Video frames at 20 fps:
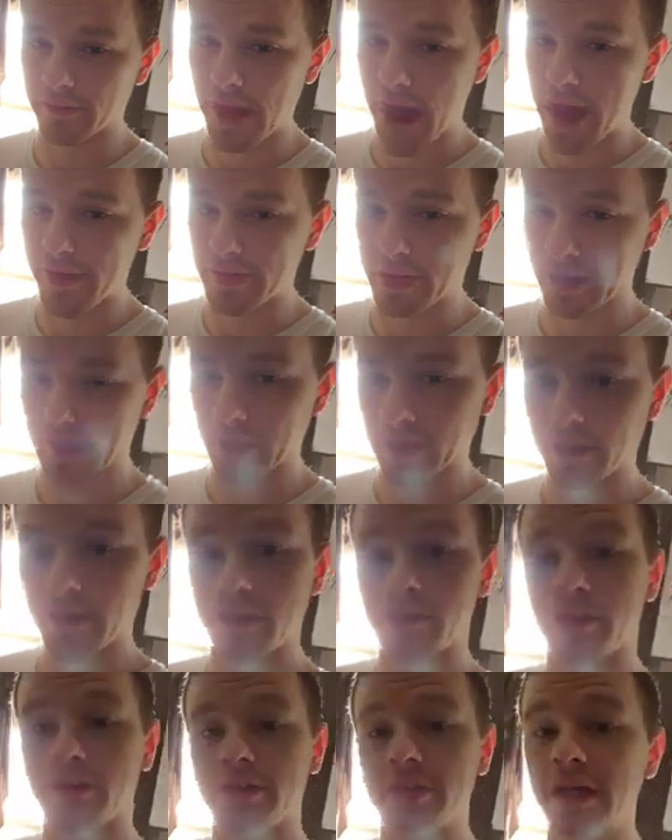of having
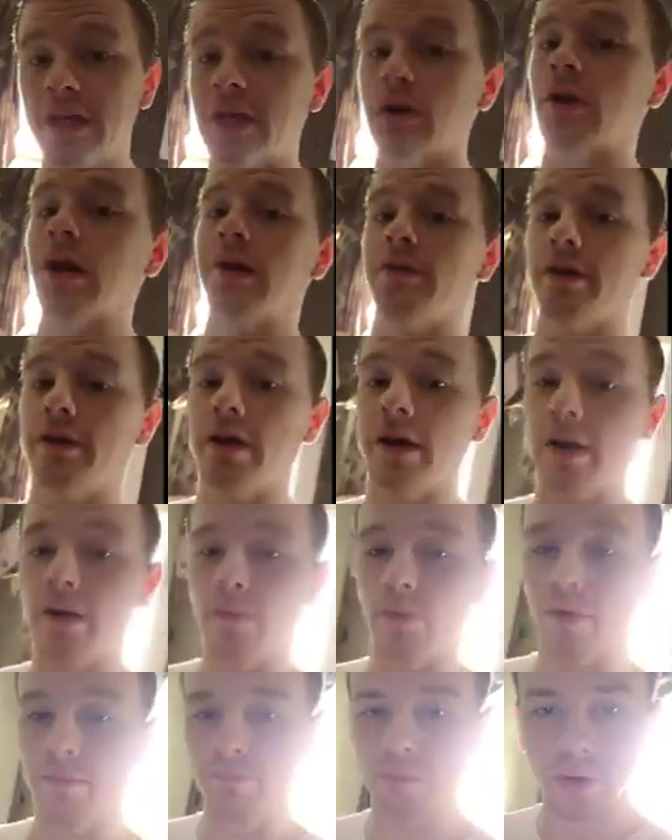13 grams a day
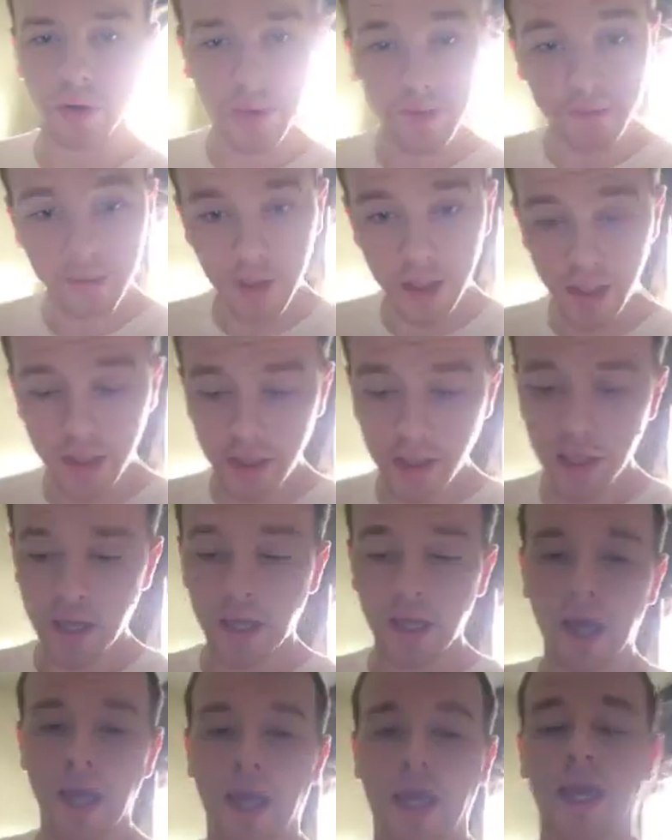at one point,
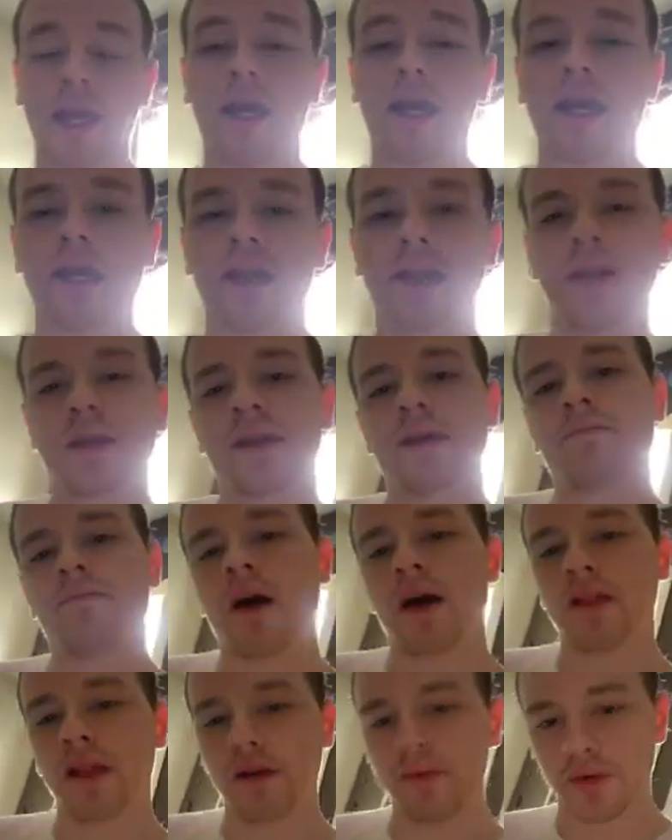and
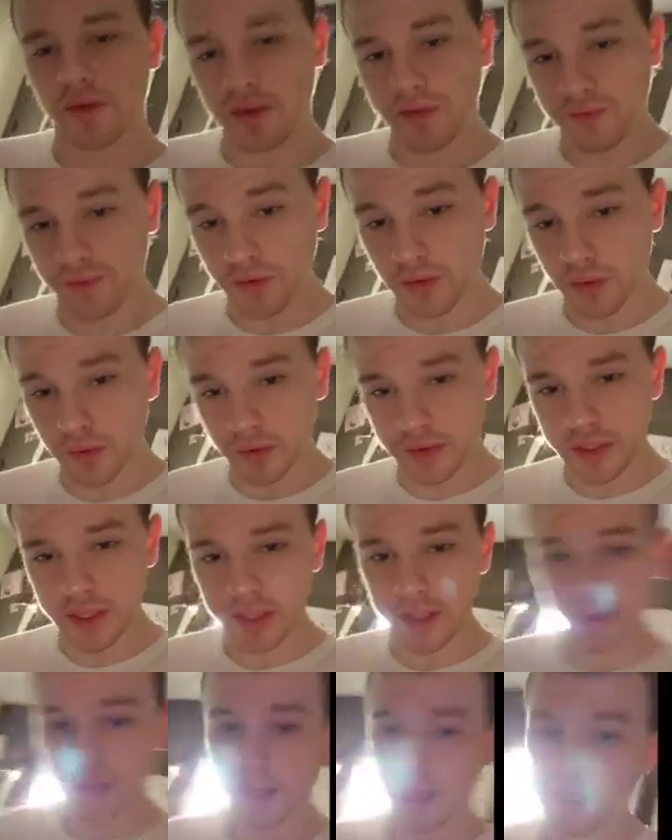my levels
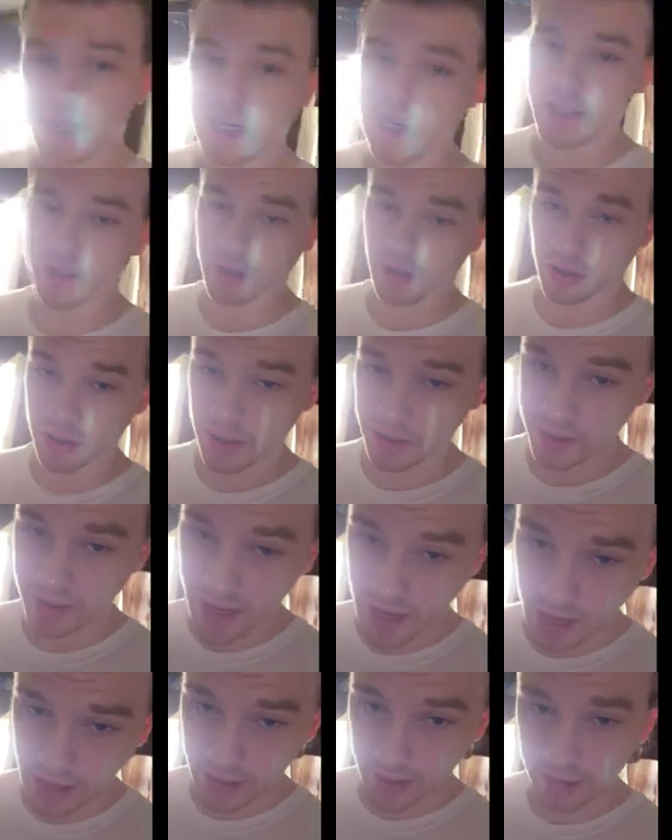fluked, and then it turned to
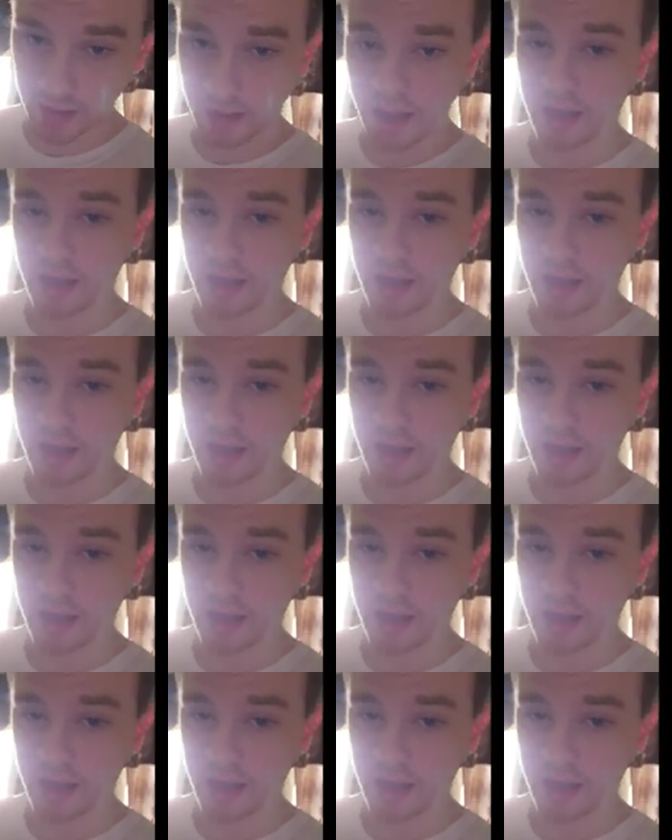10,